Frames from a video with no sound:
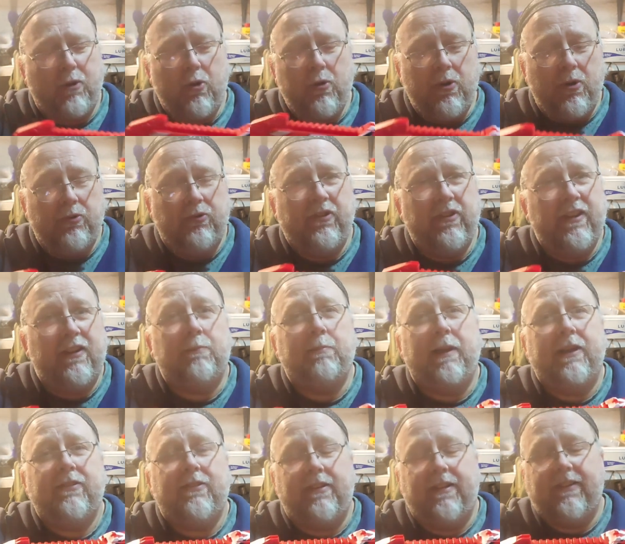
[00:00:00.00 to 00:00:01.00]
going on to this
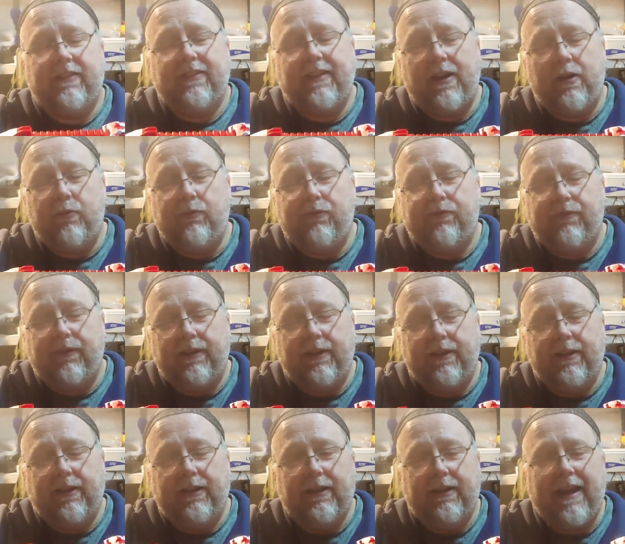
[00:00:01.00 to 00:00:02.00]
blaster itself,
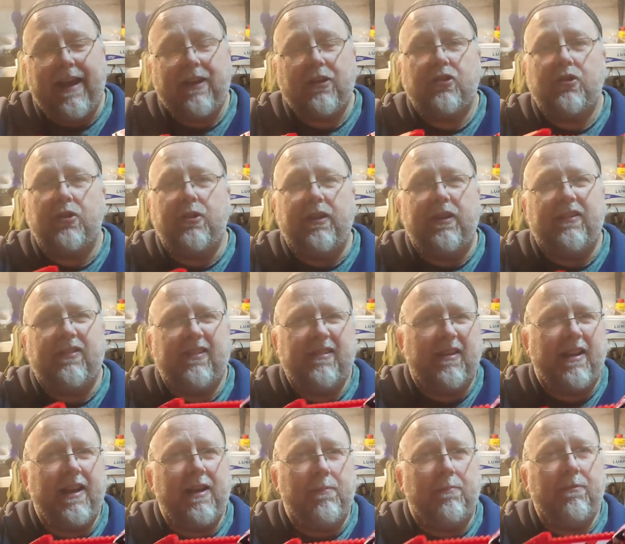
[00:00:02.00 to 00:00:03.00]
xshot is
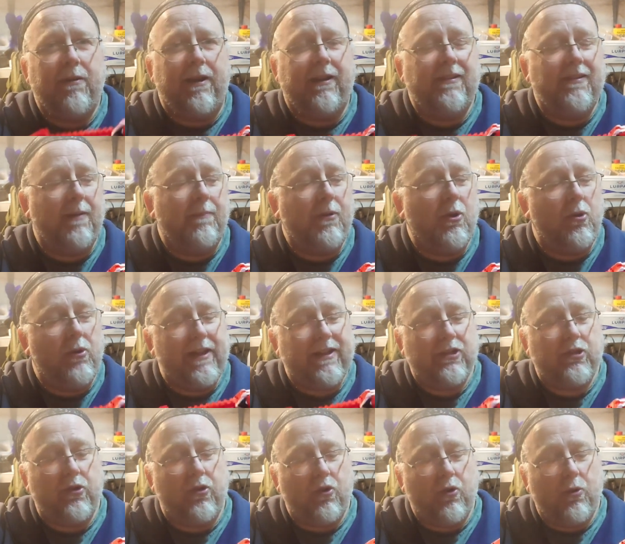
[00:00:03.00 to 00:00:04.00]
kind of pretty typical
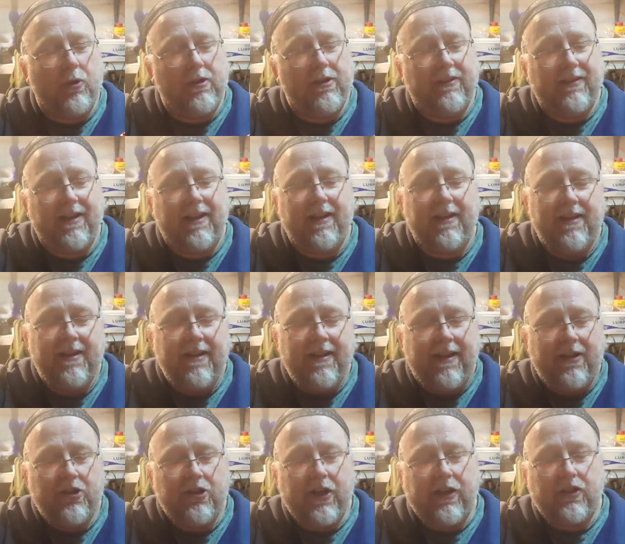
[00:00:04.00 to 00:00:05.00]
xshot quality,
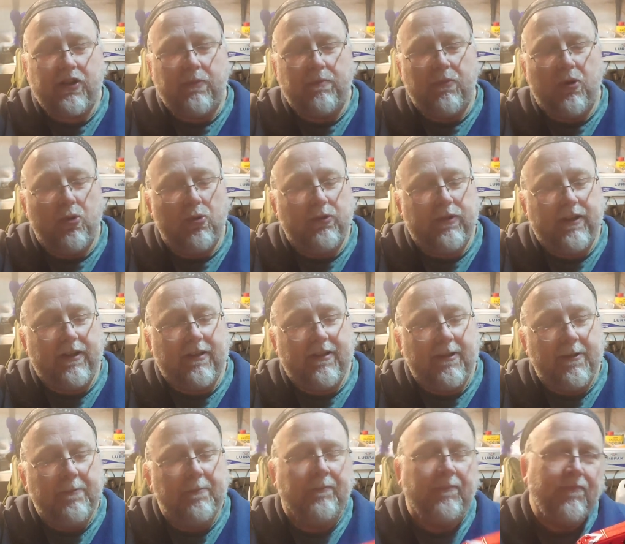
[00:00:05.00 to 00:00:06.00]
injection molded,
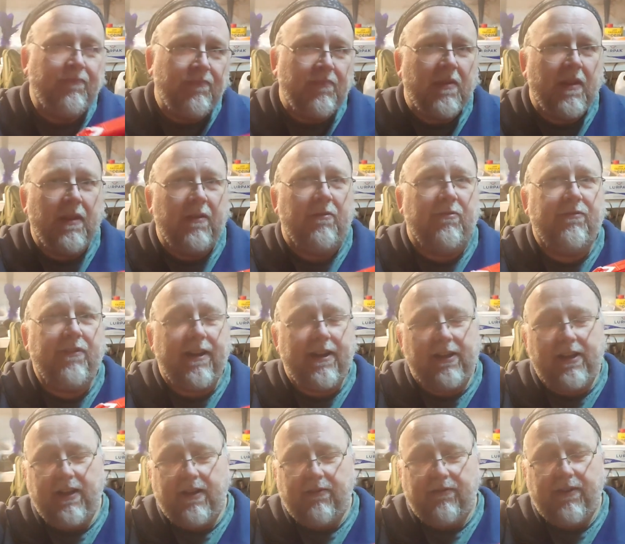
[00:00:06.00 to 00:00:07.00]

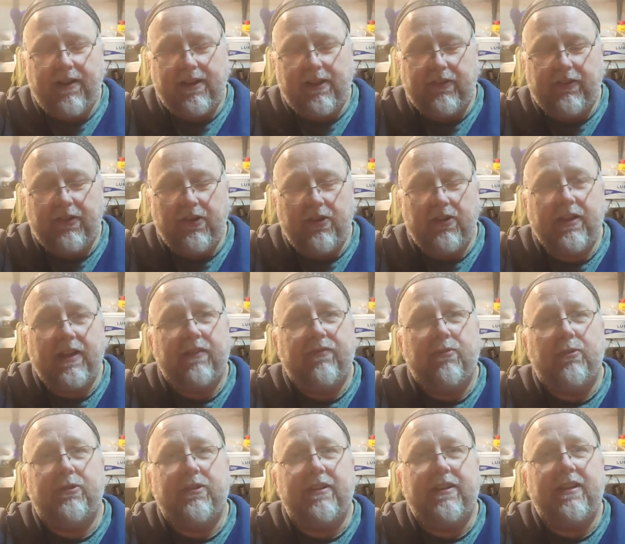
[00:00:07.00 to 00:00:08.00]
fairly sturdy
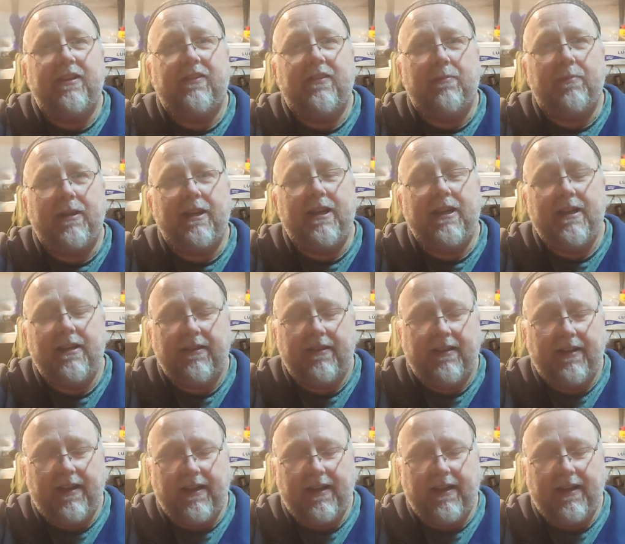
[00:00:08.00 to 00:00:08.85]
for what it needs to be.